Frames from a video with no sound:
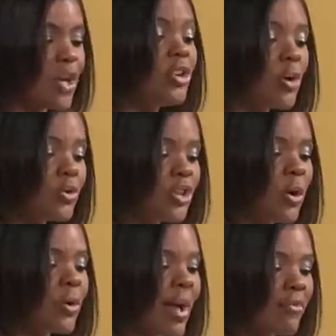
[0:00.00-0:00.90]
No
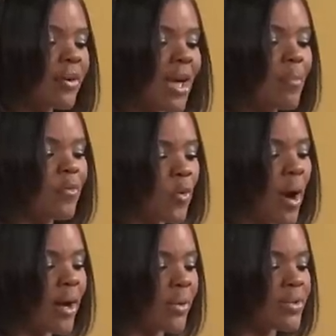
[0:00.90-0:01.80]
joke, every night
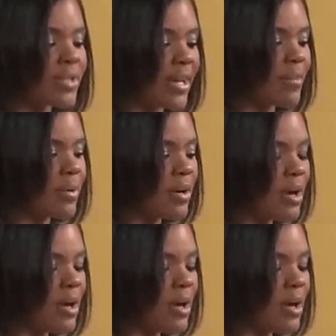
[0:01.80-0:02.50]
before I go to sleep.